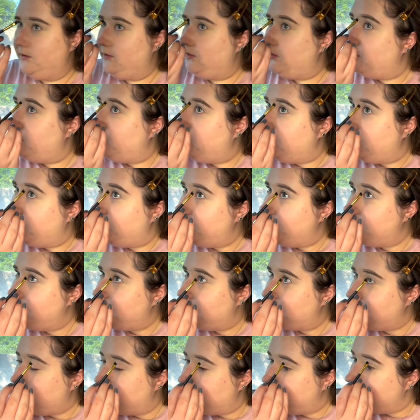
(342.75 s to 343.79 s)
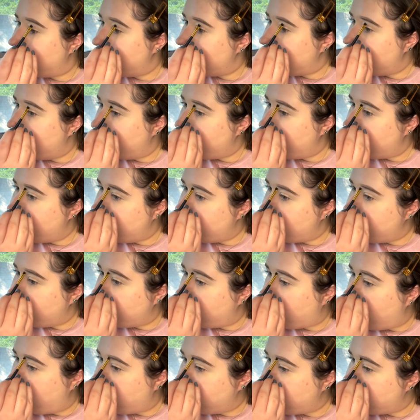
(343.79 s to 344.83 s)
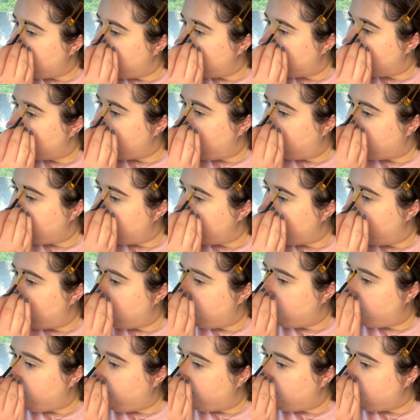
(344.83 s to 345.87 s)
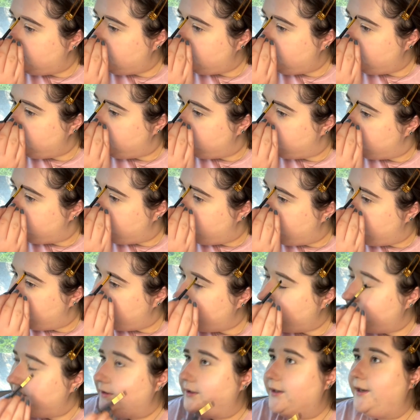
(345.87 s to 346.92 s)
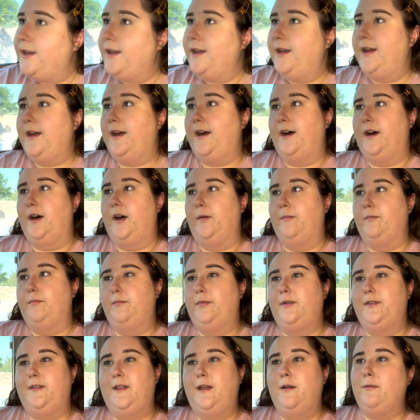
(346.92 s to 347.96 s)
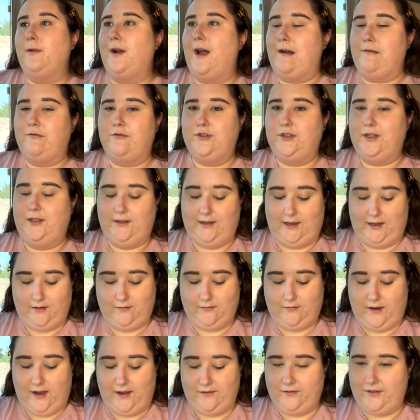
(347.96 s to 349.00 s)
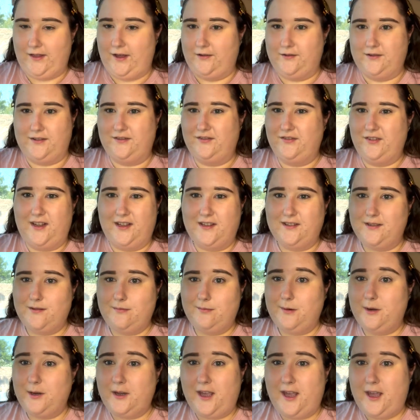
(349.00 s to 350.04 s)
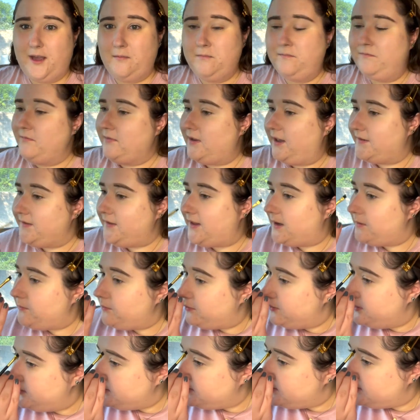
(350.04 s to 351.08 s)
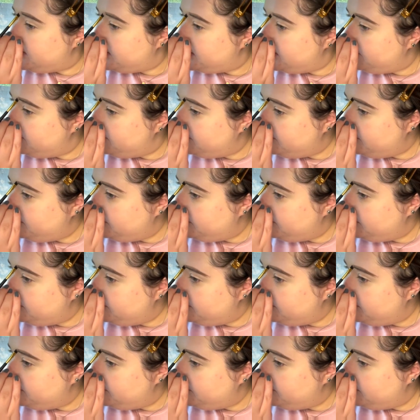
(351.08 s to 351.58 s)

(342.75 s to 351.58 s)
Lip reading: The Warriors' attendance numbers were often exaggerated by the team's owner, but they were averaging like 5,000 fans per game at that point in time.